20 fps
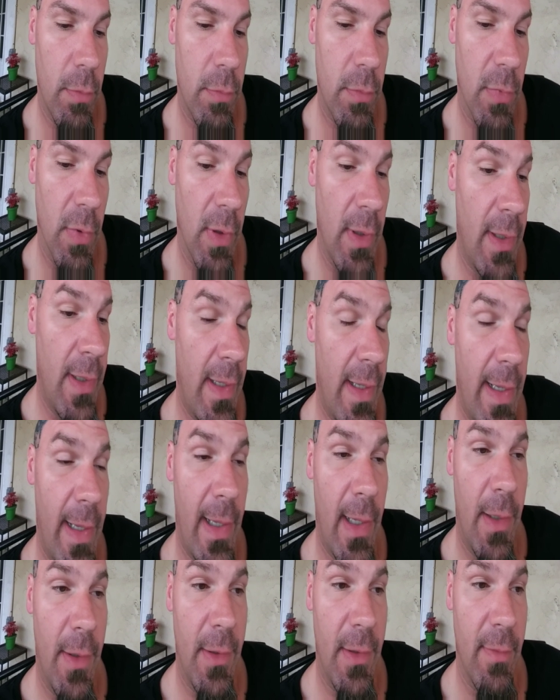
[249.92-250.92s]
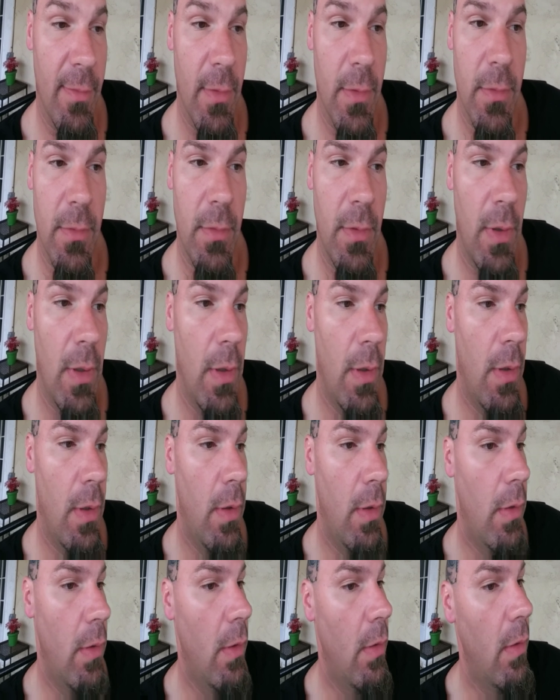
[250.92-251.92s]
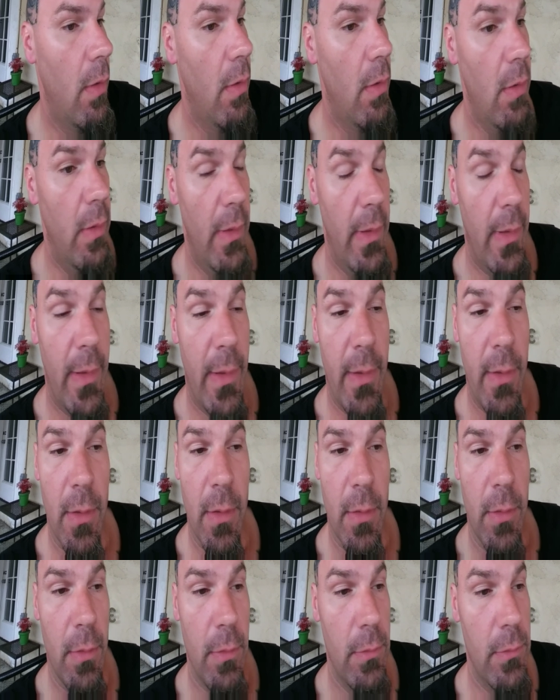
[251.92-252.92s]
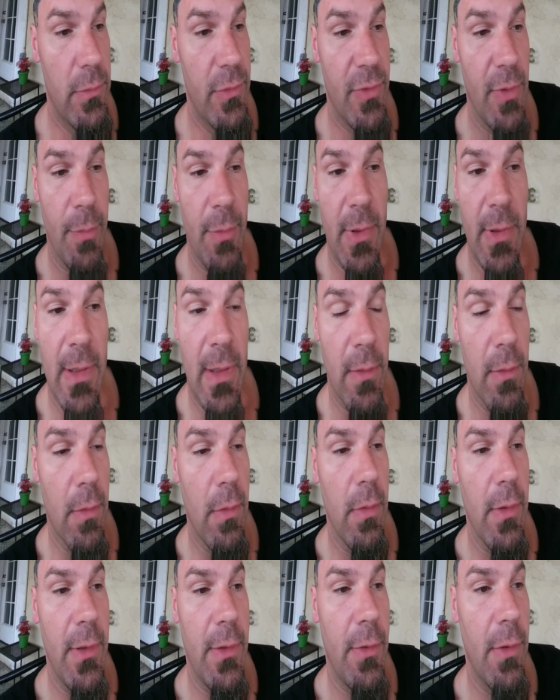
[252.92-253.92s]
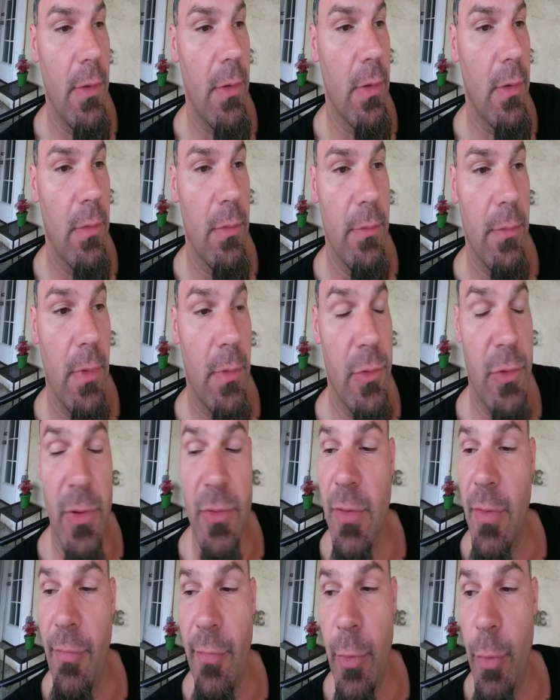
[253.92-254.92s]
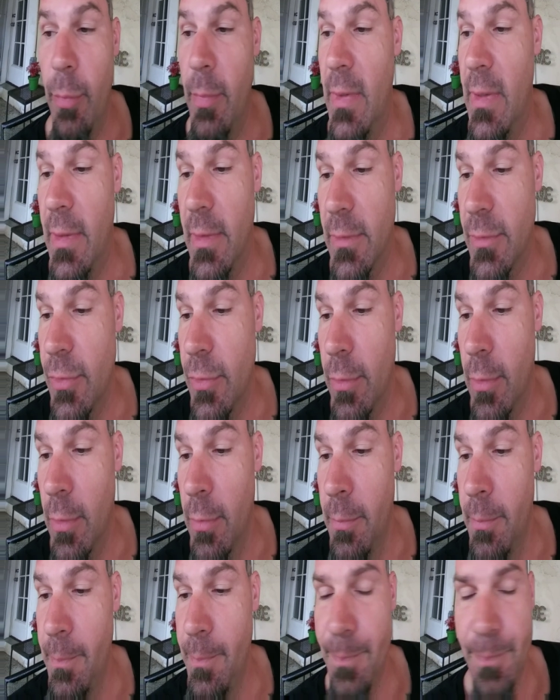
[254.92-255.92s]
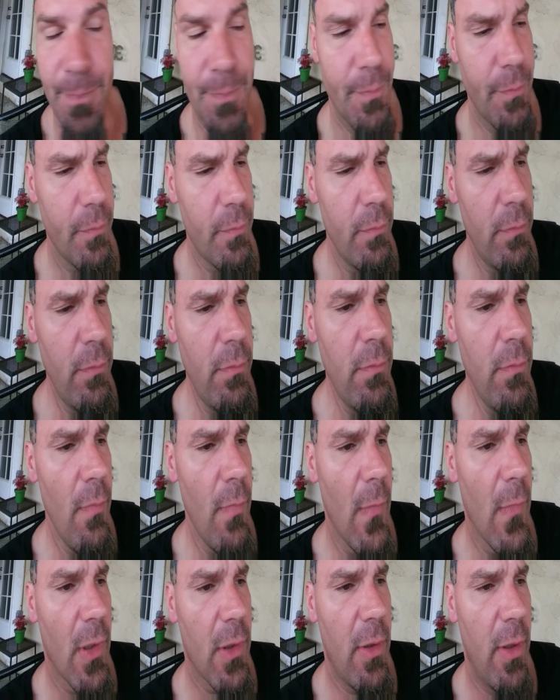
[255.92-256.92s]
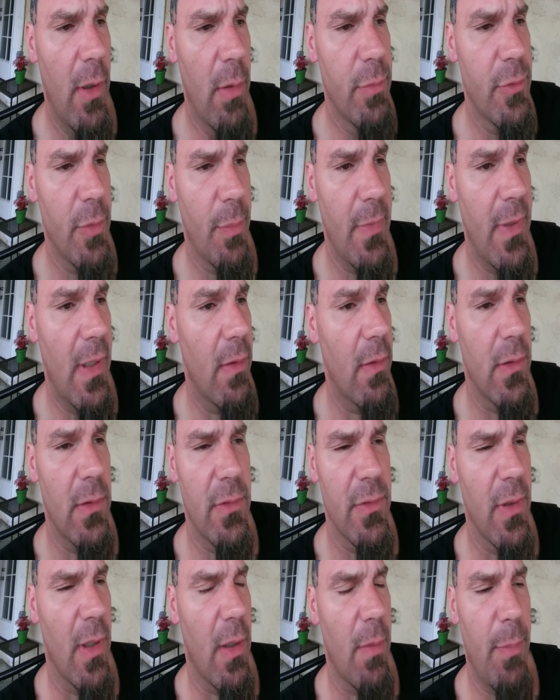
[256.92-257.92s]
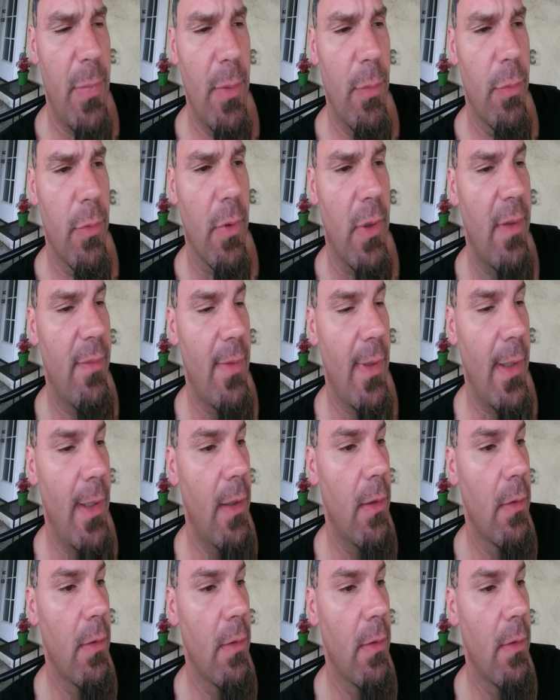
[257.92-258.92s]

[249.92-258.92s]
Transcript: lend a hand even in something that literally took just a few minutes, to help somebody out. There's a lot of people who don't have that in them.